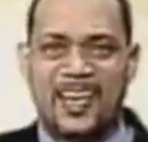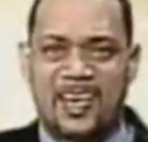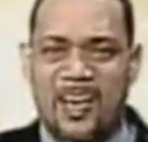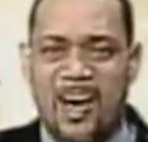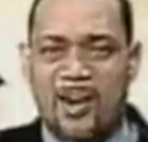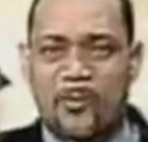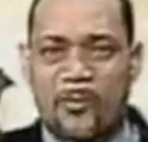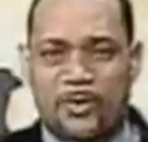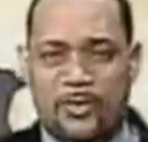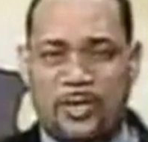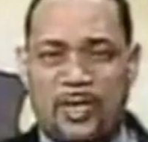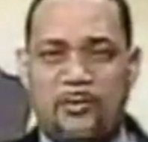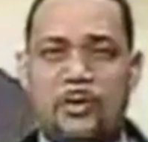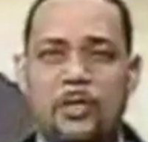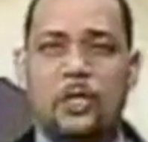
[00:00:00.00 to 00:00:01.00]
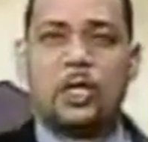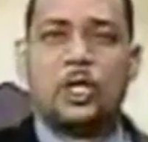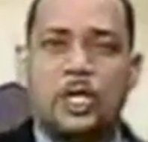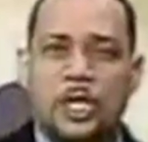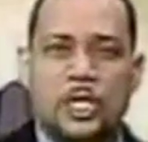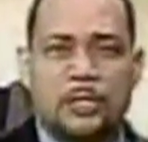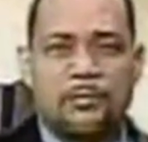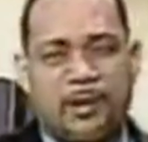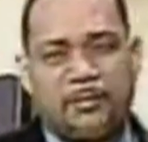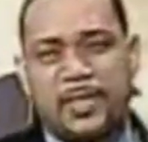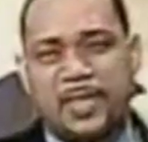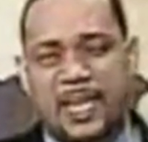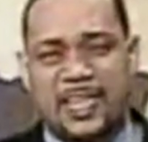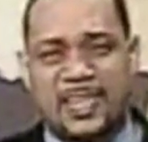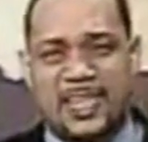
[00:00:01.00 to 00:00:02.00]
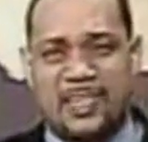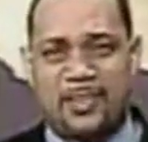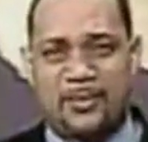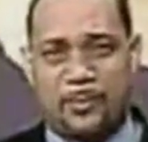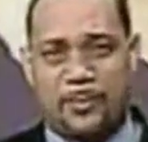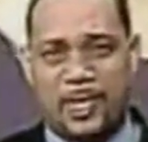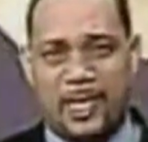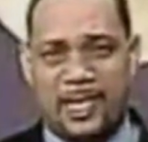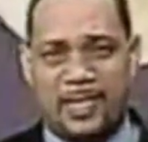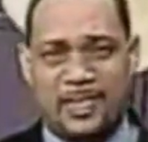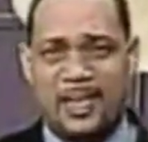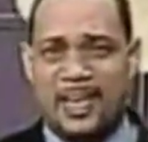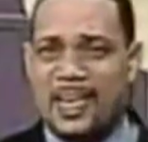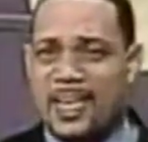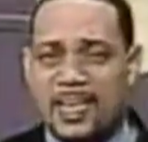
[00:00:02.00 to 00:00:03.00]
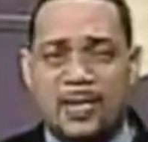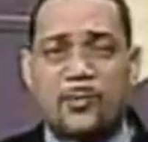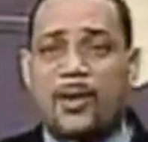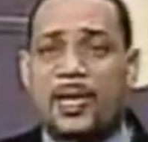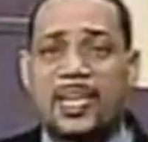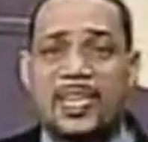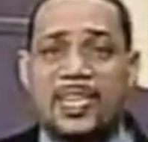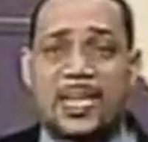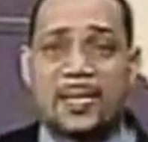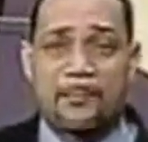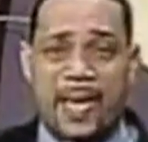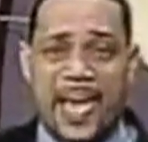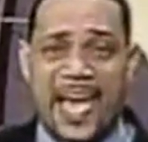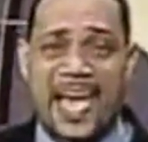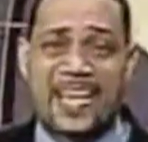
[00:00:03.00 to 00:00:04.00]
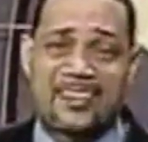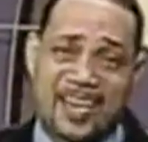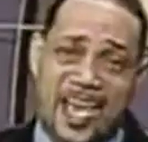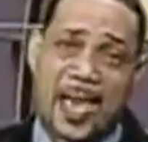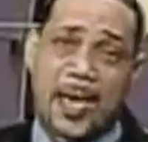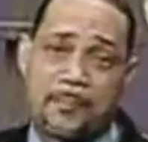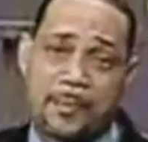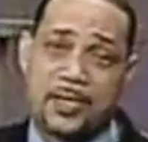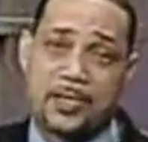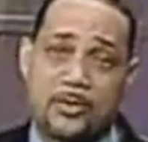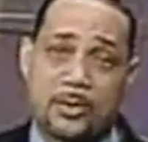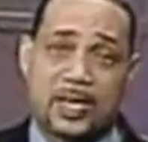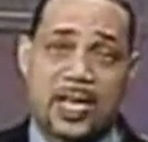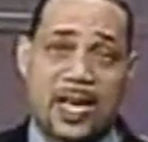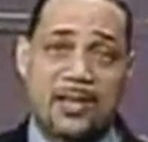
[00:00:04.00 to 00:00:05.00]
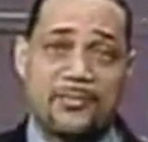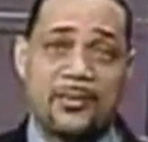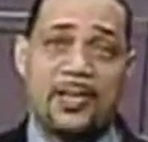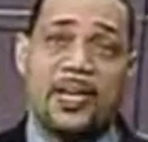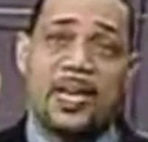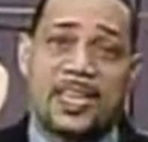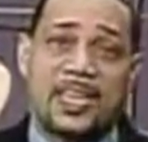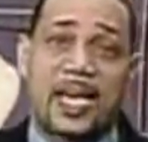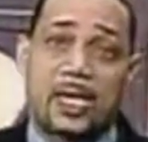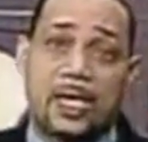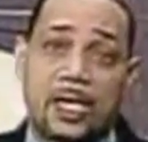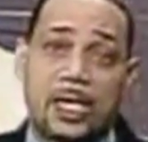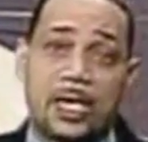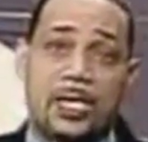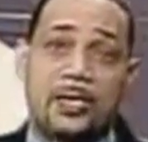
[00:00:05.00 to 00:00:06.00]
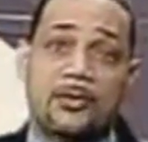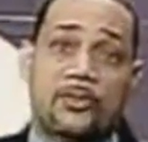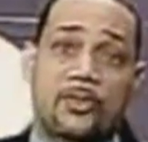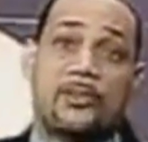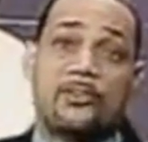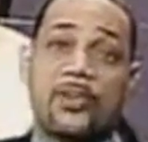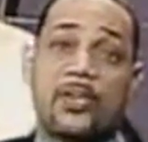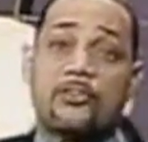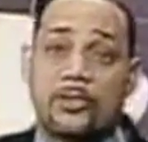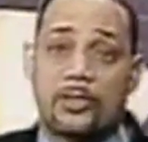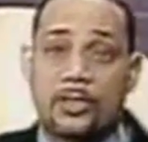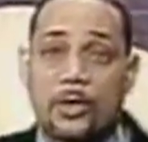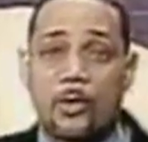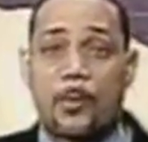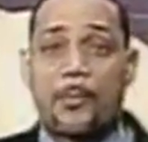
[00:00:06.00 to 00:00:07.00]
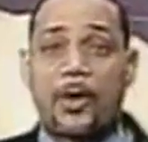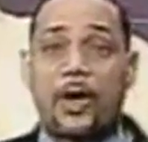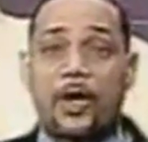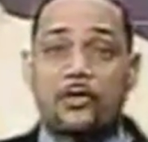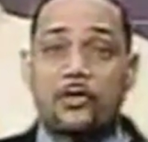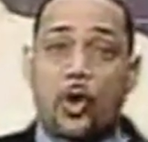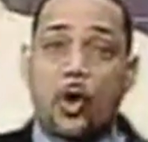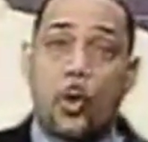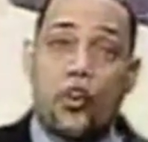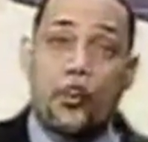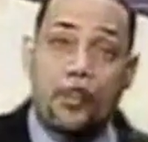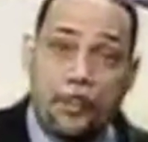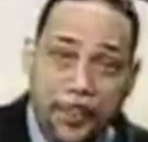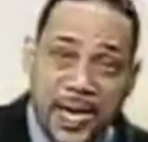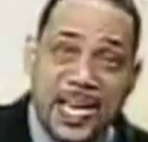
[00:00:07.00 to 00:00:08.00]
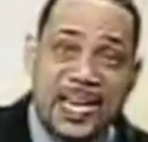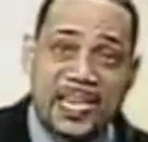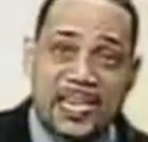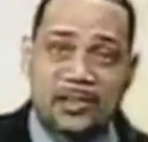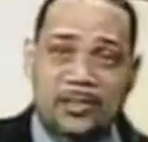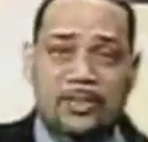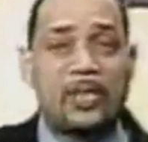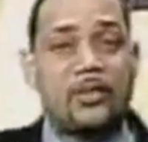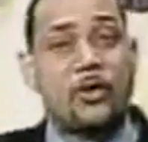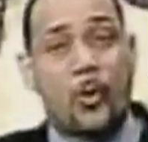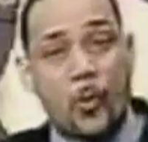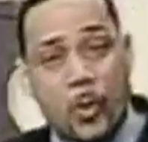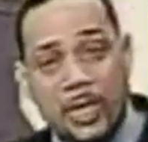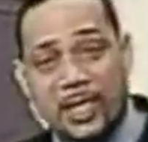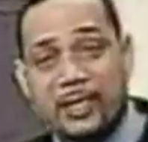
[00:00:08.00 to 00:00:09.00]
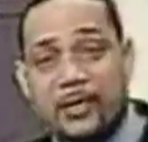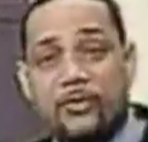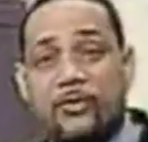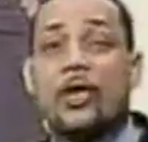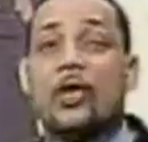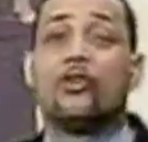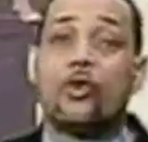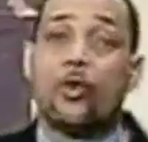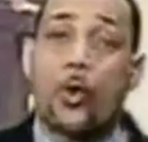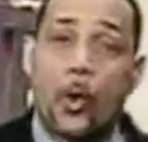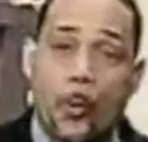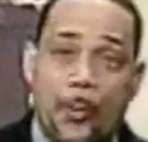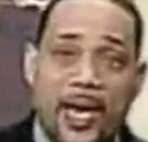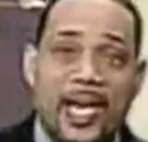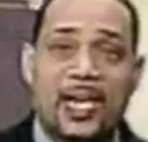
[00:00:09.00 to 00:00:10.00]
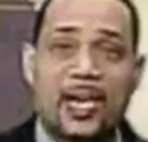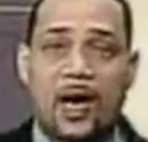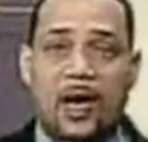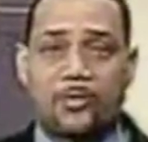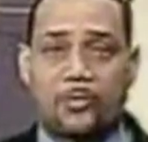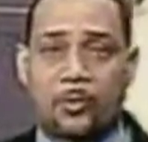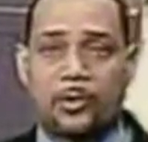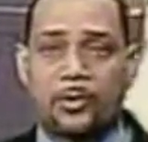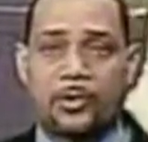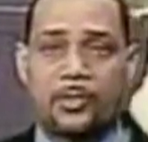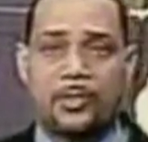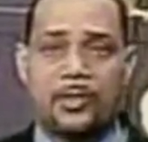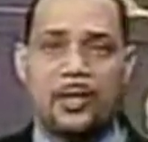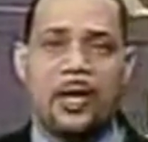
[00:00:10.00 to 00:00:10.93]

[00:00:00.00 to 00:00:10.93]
God wants to give you the good of everything that he's made. He doesn't want anything bad to happen in your life. That good is contingent, though, upon your obedience and your willingness to obey God's word.